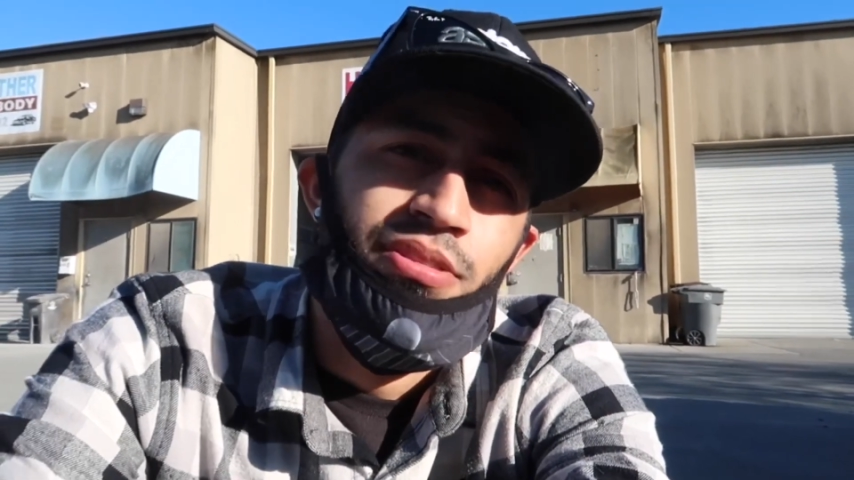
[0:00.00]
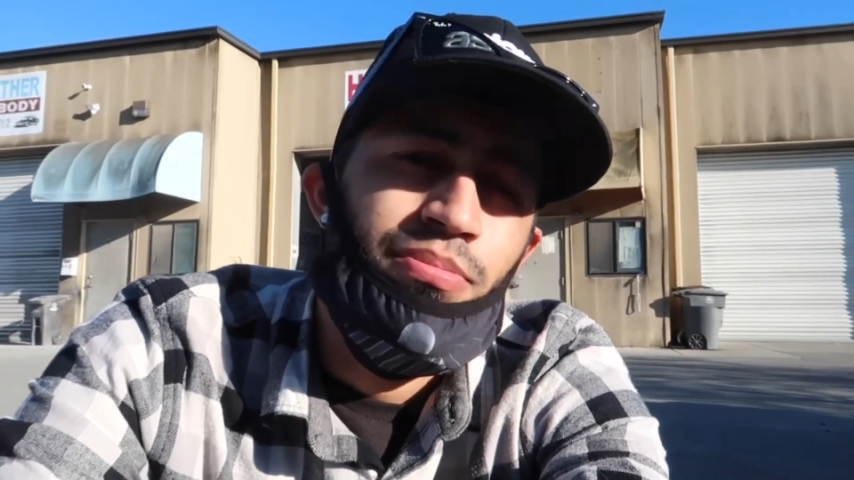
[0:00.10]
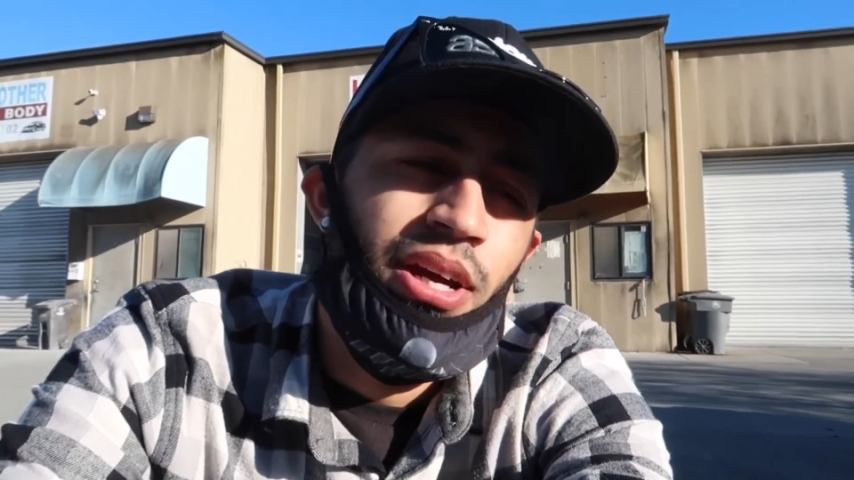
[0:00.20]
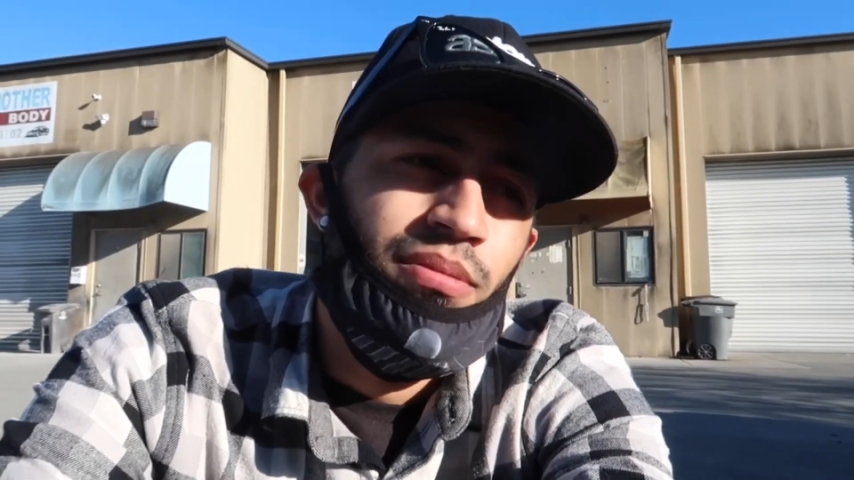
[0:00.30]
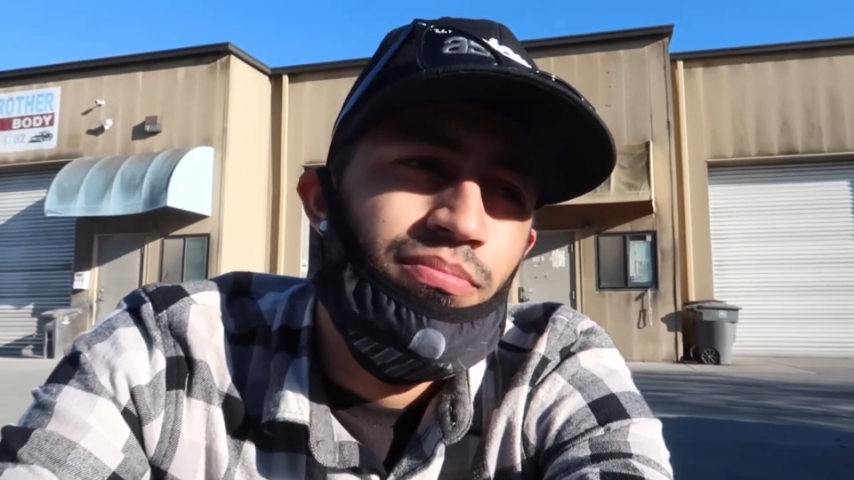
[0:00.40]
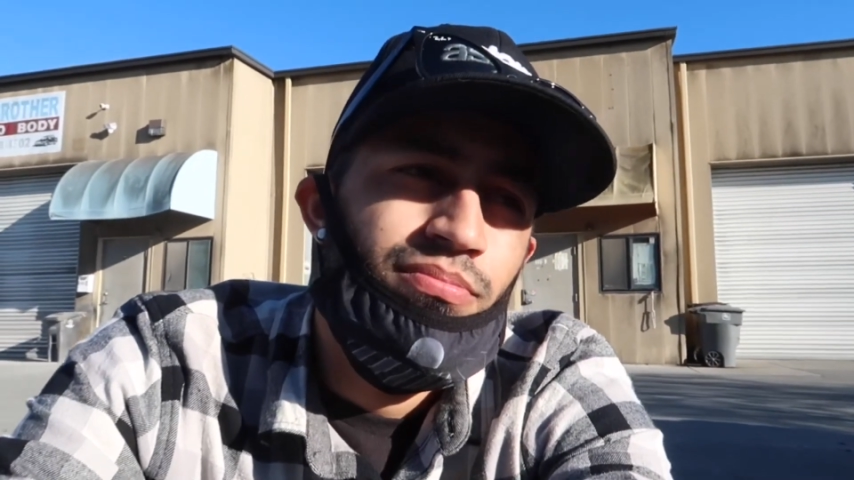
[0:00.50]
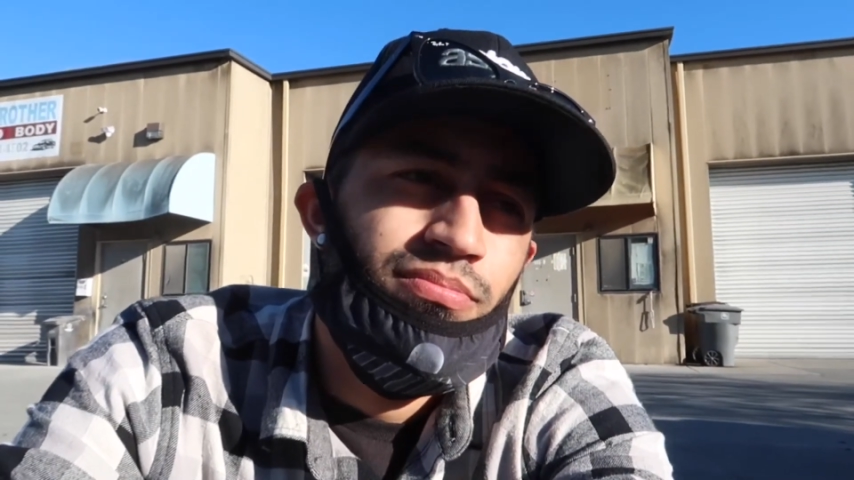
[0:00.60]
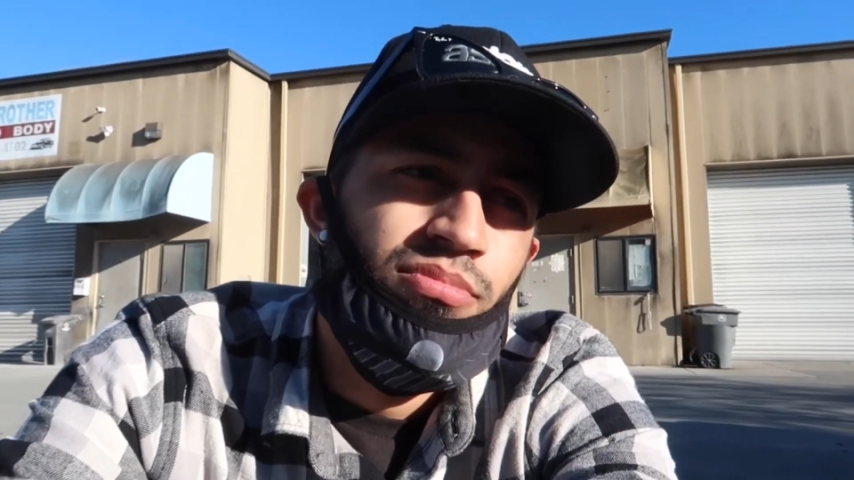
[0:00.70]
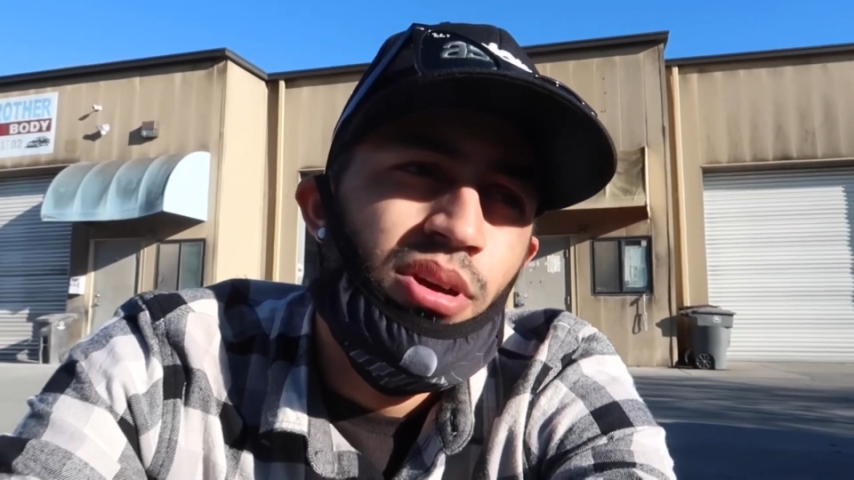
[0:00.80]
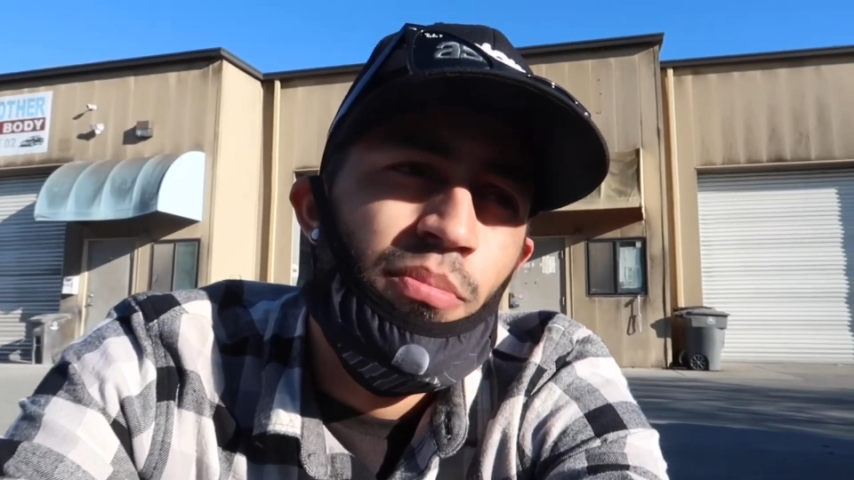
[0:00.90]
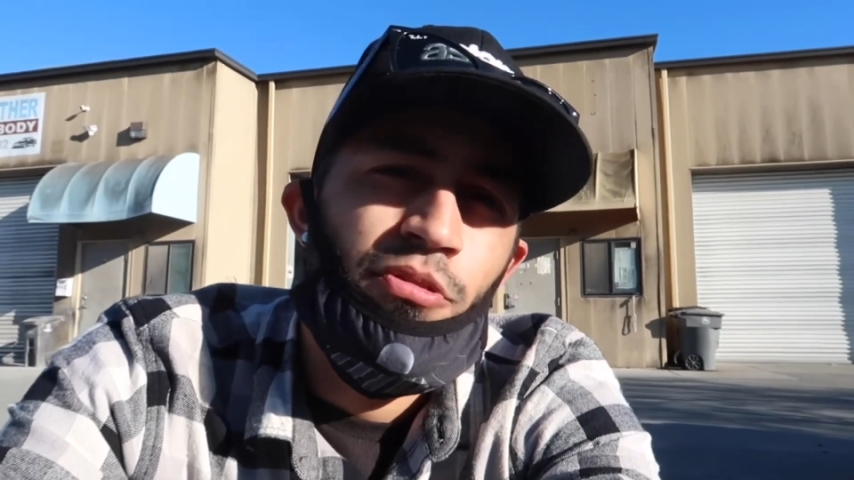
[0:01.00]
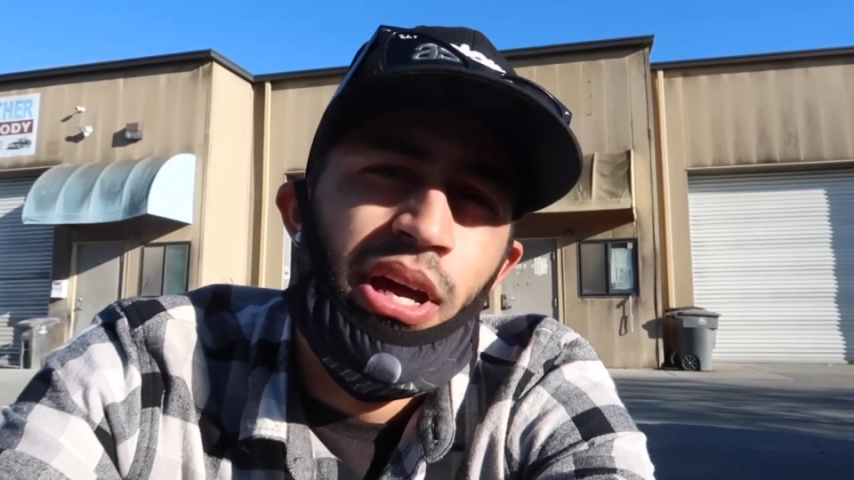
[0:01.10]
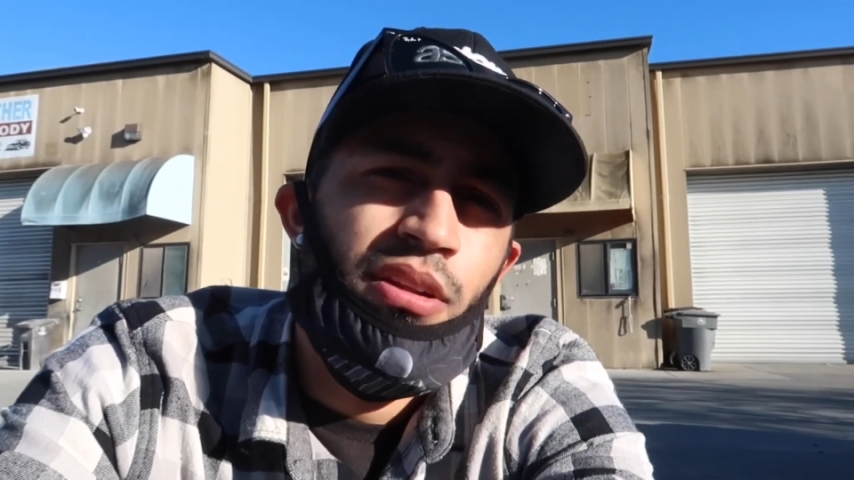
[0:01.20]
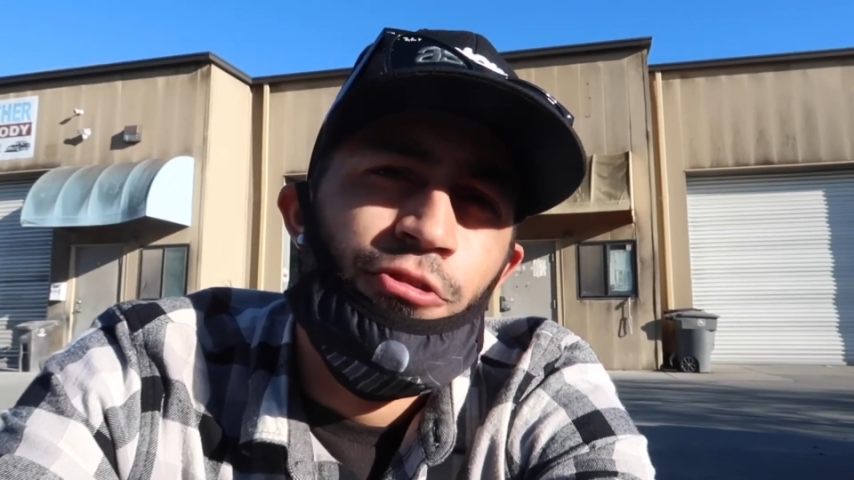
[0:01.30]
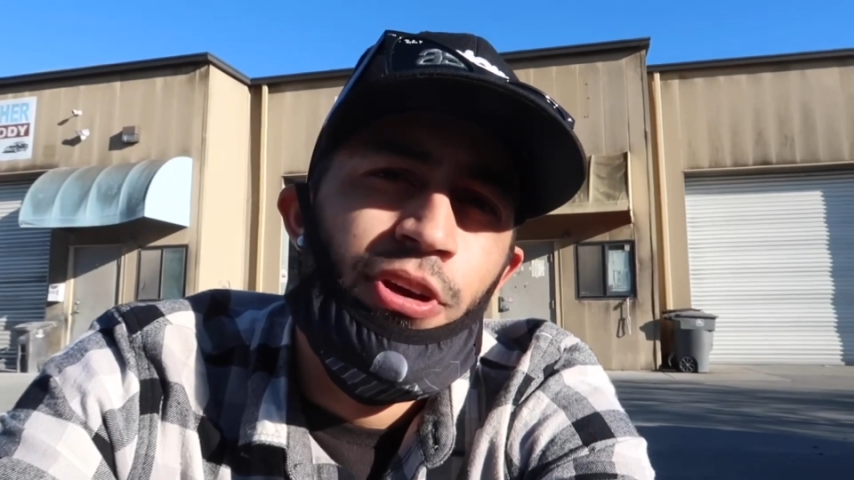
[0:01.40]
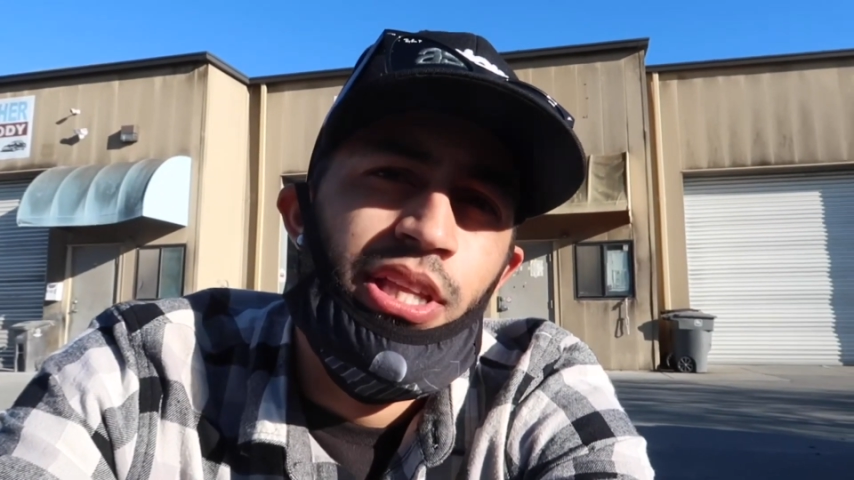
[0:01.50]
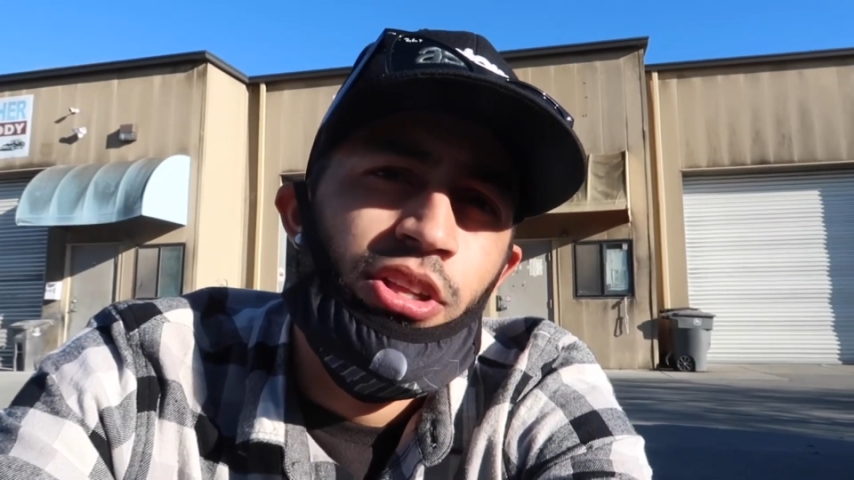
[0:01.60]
I'm not afraid that